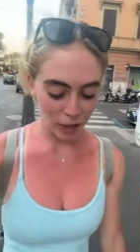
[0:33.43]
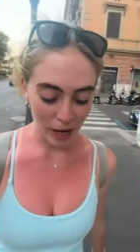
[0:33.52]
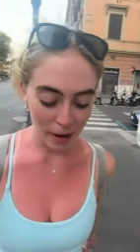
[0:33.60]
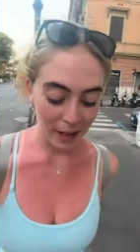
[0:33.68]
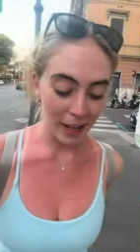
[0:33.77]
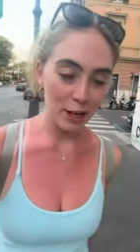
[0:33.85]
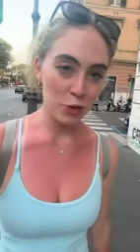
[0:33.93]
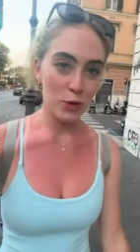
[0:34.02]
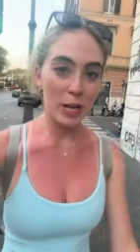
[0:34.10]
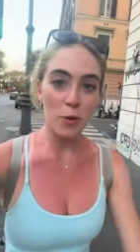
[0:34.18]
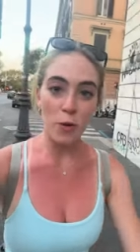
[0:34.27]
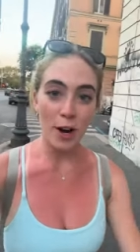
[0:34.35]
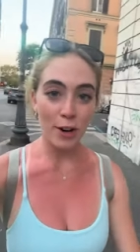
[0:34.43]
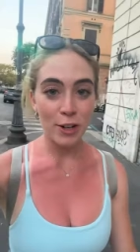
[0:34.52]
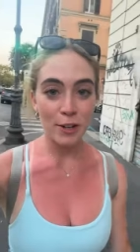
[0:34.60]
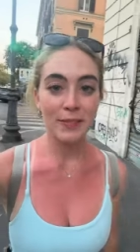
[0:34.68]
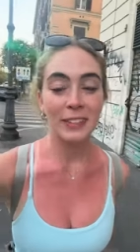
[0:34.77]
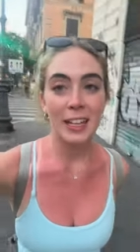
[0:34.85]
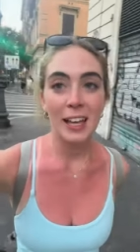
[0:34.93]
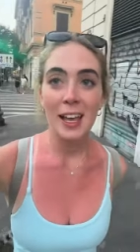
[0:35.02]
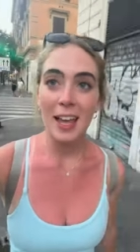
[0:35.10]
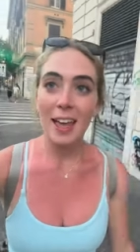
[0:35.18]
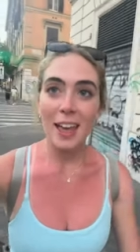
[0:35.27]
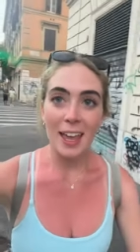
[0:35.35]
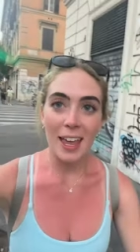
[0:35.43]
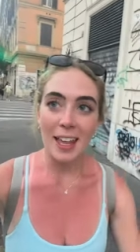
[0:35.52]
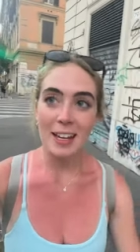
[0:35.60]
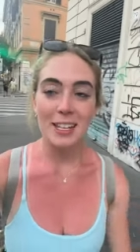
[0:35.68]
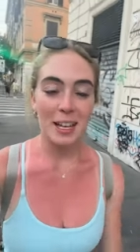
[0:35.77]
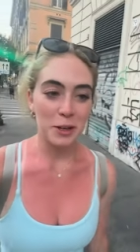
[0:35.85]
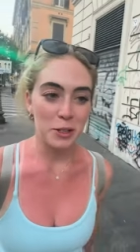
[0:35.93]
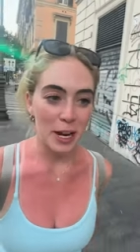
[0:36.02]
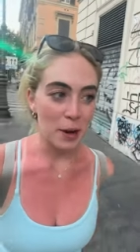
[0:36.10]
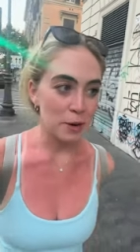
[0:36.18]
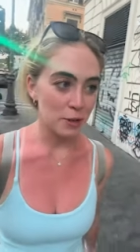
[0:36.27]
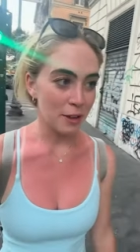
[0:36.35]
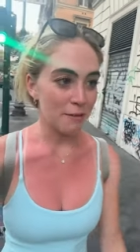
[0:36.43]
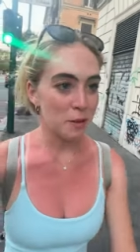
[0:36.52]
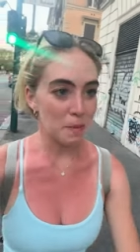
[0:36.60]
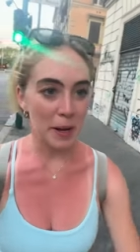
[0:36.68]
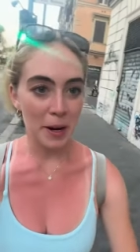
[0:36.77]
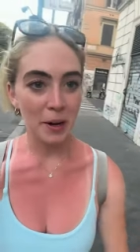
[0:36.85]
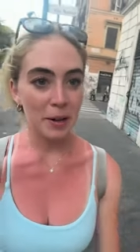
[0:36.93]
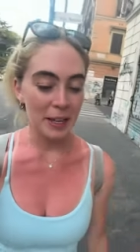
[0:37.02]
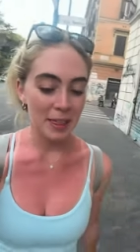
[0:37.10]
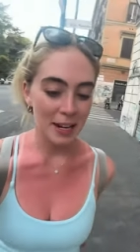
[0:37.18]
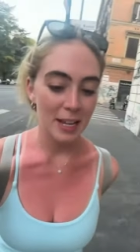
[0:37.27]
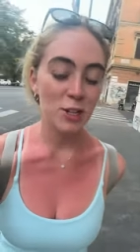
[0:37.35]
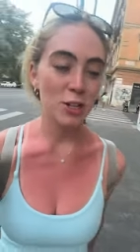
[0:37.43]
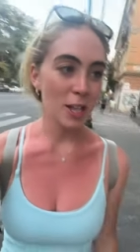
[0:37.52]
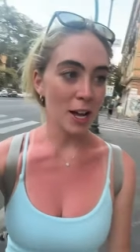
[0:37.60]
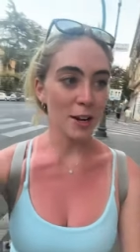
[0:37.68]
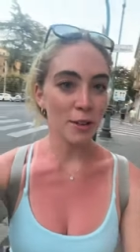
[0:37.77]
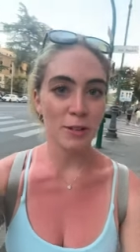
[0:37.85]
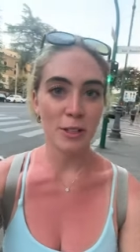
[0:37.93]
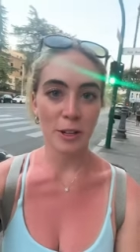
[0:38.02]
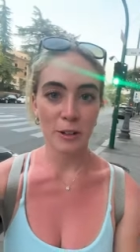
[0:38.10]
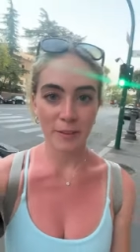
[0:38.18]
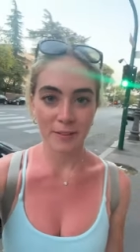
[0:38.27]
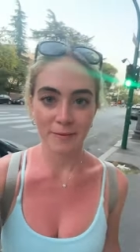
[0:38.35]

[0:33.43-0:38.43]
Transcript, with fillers: I gotta drink water and take a shower so I feel better and then eat gelato, so